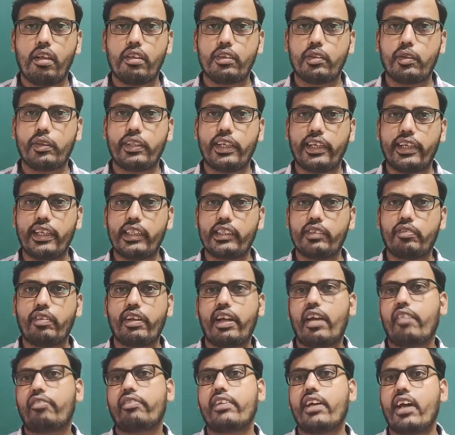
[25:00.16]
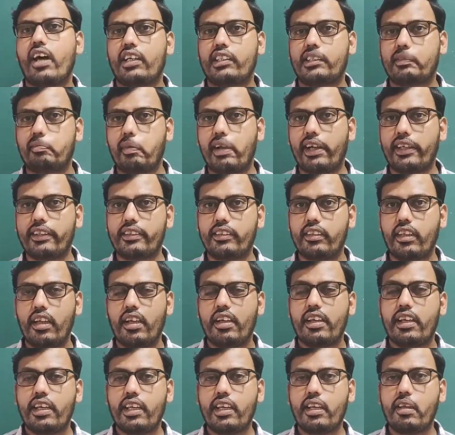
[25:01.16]
So that is one of the aspects.
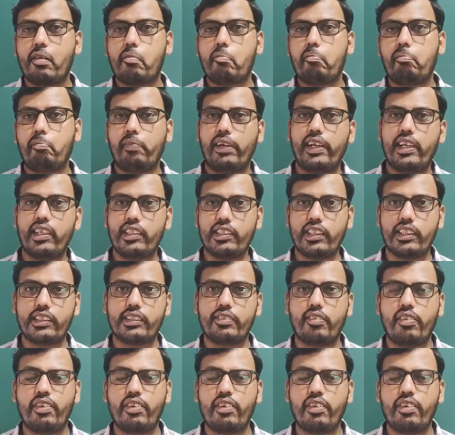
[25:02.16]
In medicines,